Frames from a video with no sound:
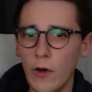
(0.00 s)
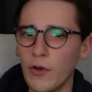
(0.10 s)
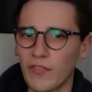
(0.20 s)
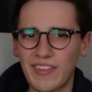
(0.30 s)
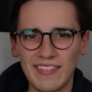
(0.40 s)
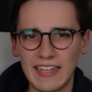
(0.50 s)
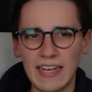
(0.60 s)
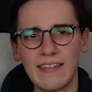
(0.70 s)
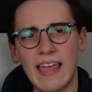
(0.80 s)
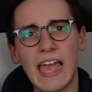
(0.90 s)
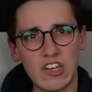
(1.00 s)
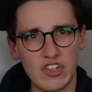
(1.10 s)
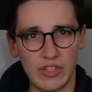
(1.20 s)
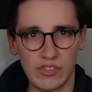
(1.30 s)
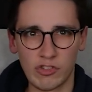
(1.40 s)
unauthenticated
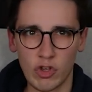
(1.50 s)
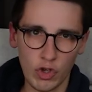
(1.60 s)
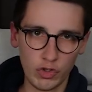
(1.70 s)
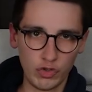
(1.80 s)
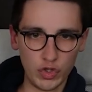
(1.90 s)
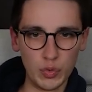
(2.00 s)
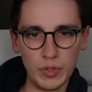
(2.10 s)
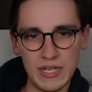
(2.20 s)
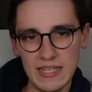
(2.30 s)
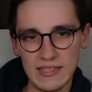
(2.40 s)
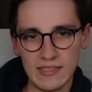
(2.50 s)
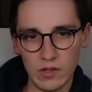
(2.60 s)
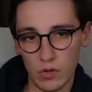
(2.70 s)
actions to these,